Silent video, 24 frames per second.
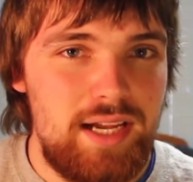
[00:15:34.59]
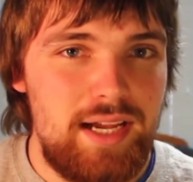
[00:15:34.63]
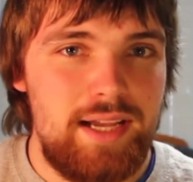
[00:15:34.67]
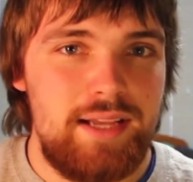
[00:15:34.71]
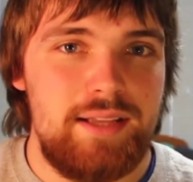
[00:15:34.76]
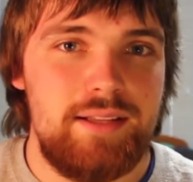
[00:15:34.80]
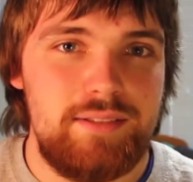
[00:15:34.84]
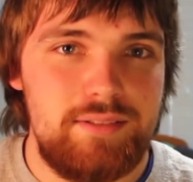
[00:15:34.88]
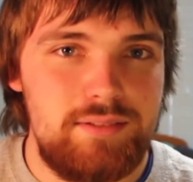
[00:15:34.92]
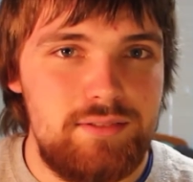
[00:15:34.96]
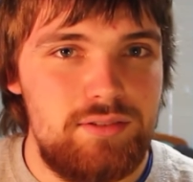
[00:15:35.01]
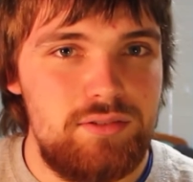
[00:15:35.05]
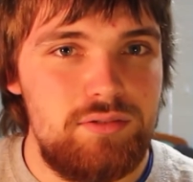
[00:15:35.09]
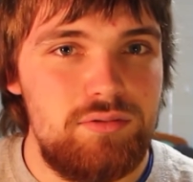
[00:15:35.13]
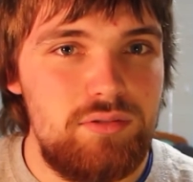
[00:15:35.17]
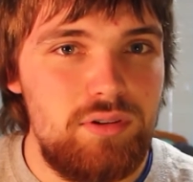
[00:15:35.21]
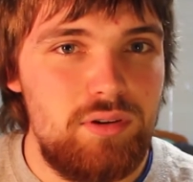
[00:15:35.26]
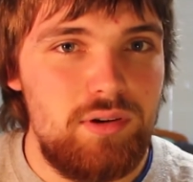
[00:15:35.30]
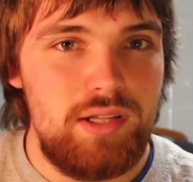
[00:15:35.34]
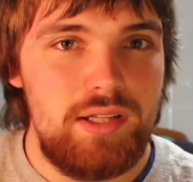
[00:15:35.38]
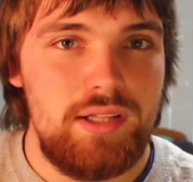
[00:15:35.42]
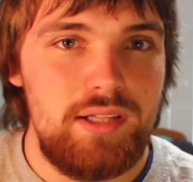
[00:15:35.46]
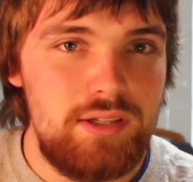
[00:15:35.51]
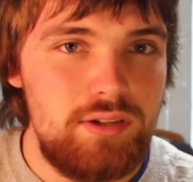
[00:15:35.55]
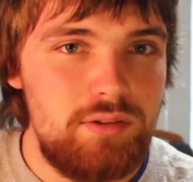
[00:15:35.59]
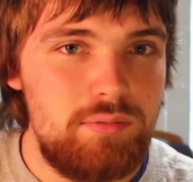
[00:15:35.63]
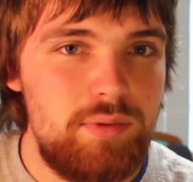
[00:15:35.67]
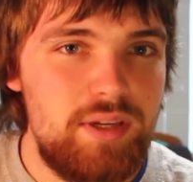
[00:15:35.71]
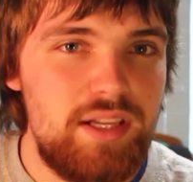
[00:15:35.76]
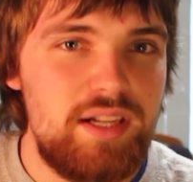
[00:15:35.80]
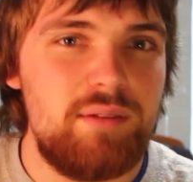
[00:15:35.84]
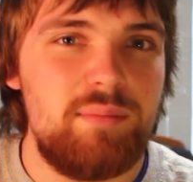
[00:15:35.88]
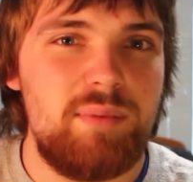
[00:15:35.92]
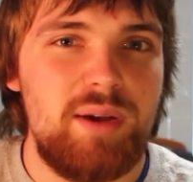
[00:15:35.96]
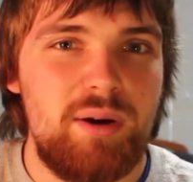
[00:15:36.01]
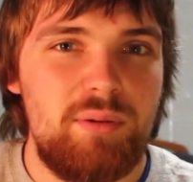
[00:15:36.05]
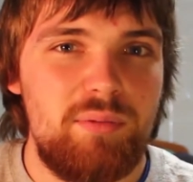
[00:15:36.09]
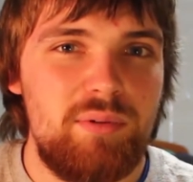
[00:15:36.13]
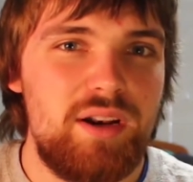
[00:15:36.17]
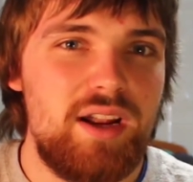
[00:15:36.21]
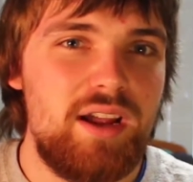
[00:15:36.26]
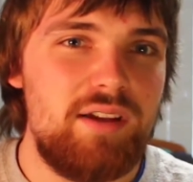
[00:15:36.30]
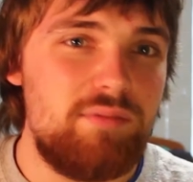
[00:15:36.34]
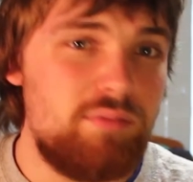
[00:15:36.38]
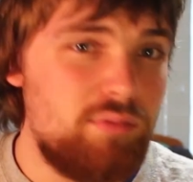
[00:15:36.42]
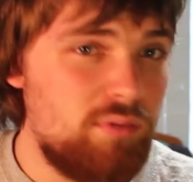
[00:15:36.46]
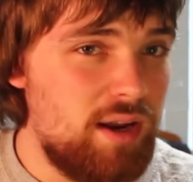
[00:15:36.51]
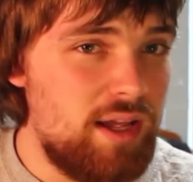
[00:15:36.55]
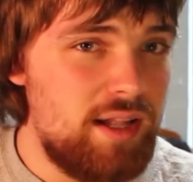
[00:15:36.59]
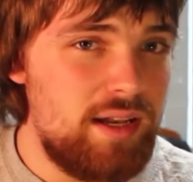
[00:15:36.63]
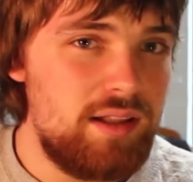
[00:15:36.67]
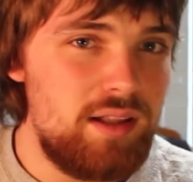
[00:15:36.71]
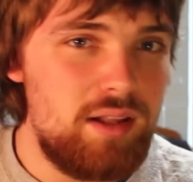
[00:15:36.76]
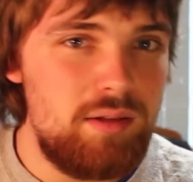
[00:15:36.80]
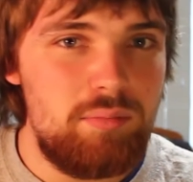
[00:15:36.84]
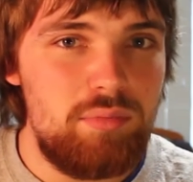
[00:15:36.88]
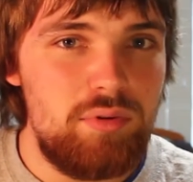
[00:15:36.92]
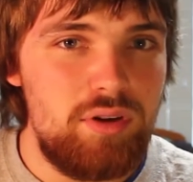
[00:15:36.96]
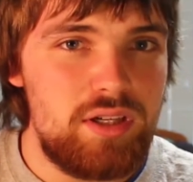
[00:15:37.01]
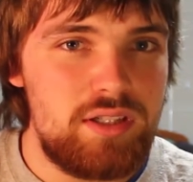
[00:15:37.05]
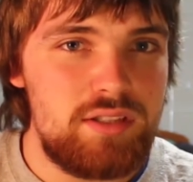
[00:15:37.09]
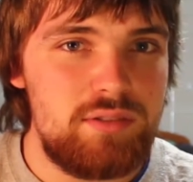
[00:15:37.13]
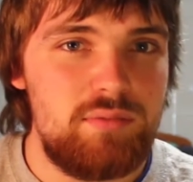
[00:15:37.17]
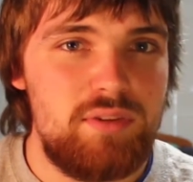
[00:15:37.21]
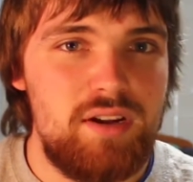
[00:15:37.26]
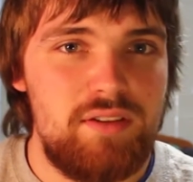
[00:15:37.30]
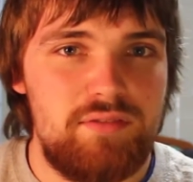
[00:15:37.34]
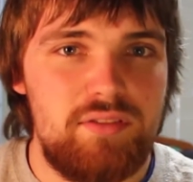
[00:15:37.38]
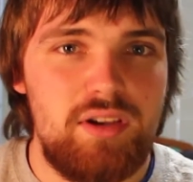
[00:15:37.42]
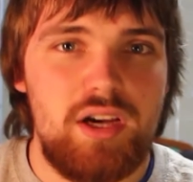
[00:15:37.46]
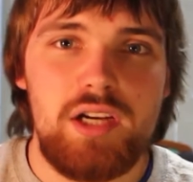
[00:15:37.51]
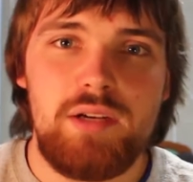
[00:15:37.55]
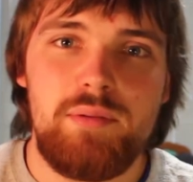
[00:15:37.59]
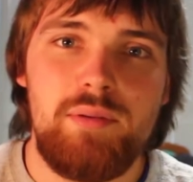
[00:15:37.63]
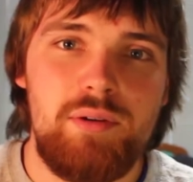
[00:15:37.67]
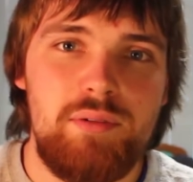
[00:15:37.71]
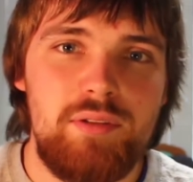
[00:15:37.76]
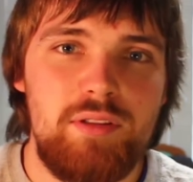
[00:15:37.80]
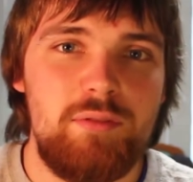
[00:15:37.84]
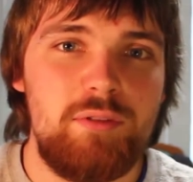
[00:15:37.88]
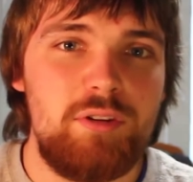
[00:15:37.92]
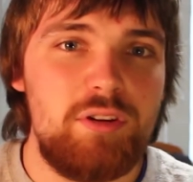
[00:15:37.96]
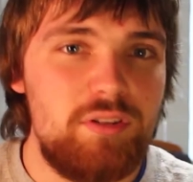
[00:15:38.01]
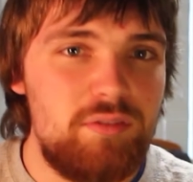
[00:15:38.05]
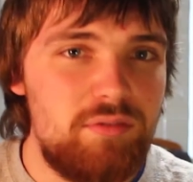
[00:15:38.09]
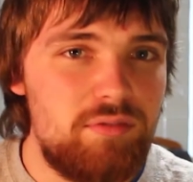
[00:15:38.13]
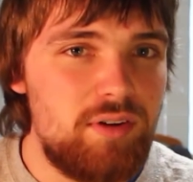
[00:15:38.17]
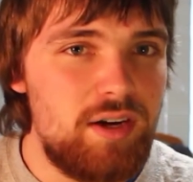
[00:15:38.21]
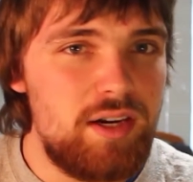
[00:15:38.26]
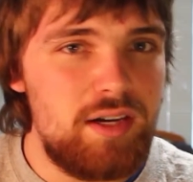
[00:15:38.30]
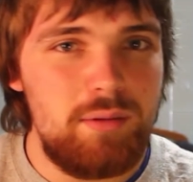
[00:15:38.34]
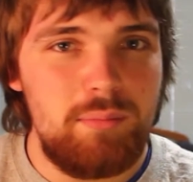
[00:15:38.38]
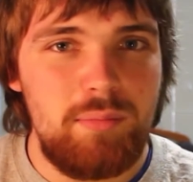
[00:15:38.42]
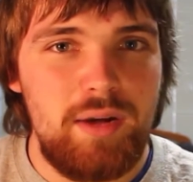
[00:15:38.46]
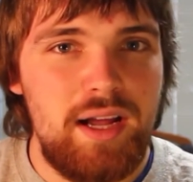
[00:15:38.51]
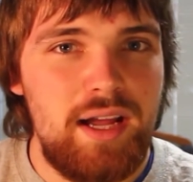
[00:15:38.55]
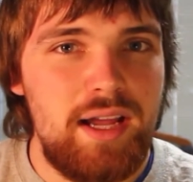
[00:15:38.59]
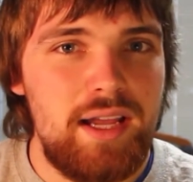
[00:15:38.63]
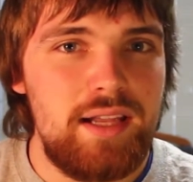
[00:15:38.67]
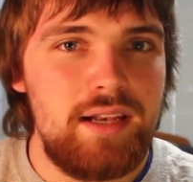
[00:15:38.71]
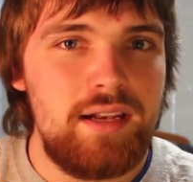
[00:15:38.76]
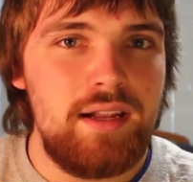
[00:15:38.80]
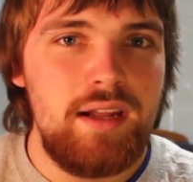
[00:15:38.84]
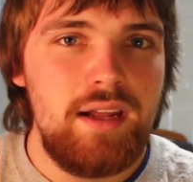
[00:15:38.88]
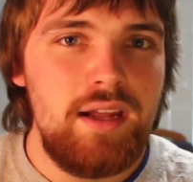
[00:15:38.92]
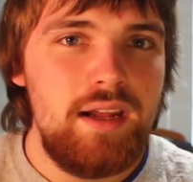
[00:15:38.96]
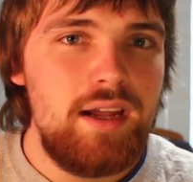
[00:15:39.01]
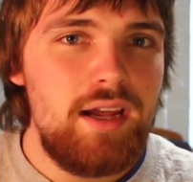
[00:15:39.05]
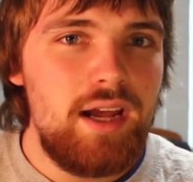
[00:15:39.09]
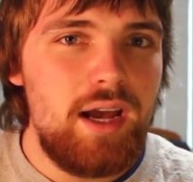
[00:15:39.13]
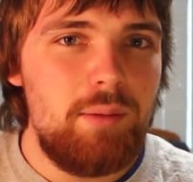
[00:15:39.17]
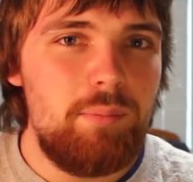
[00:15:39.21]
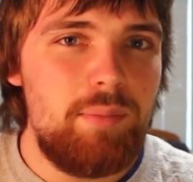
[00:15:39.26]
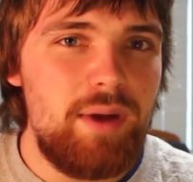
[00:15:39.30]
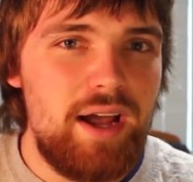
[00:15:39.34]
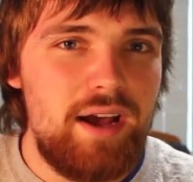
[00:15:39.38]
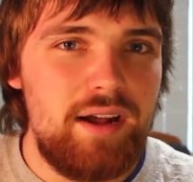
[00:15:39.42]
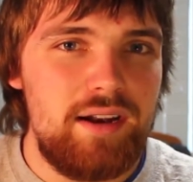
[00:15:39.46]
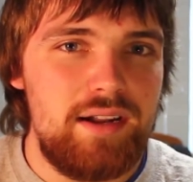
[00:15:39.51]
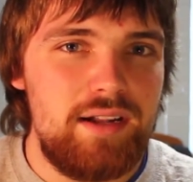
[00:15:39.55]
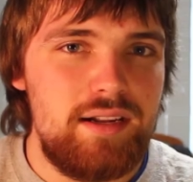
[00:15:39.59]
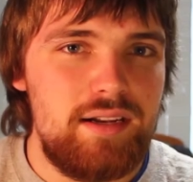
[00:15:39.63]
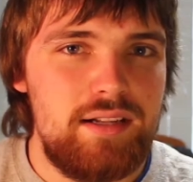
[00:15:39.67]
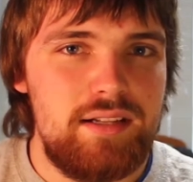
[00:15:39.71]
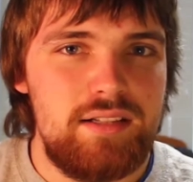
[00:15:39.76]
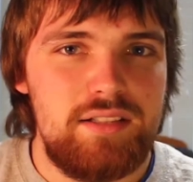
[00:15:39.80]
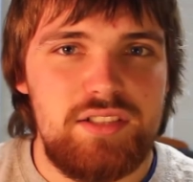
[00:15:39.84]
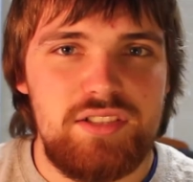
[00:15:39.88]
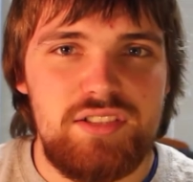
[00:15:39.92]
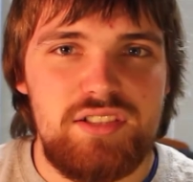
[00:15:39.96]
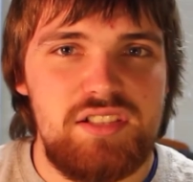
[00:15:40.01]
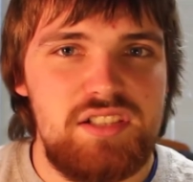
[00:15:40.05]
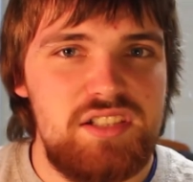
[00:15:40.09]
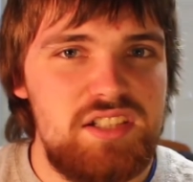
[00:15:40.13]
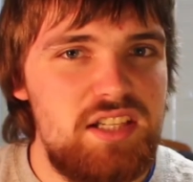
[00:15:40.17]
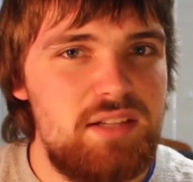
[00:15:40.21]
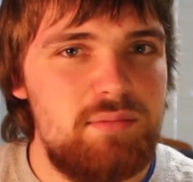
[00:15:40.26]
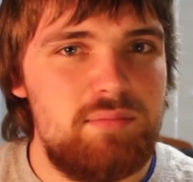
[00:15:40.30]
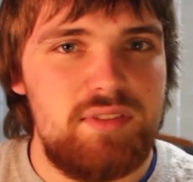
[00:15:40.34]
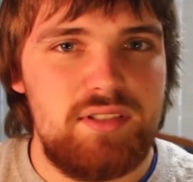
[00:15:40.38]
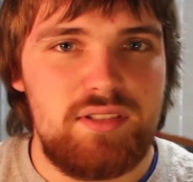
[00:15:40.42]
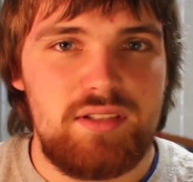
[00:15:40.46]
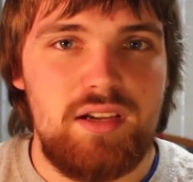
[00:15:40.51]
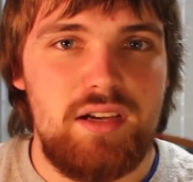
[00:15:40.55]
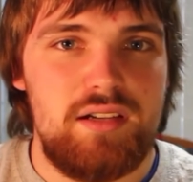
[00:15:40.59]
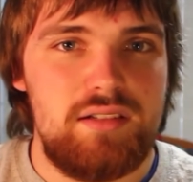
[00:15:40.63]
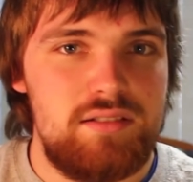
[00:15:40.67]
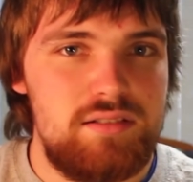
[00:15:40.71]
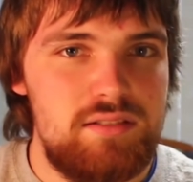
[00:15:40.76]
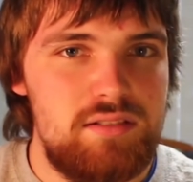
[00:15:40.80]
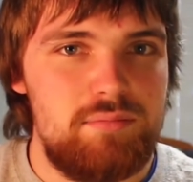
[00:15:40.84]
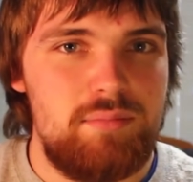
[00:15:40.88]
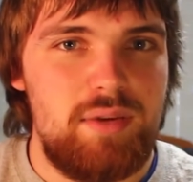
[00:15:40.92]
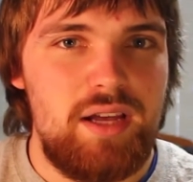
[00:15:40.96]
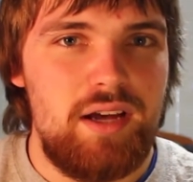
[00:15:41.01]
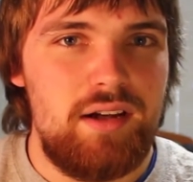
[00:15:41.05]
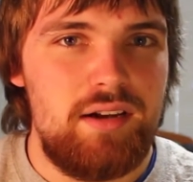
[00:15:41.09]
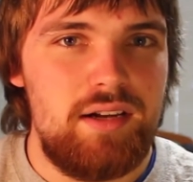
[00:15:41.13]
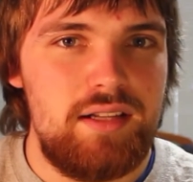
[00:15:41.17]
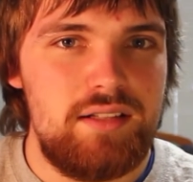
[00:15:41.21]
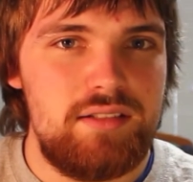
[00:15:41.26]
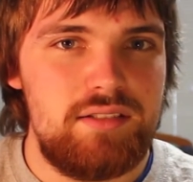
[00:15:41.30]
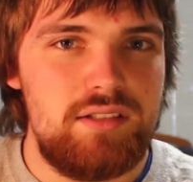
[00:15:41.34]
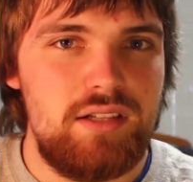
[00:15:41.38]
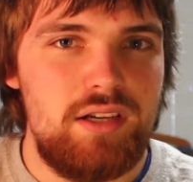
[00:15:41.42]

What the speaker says: I do know a little bit about what I've read in the books and what I've talked about with a good friend of mine about it, and just in deep discussions about it.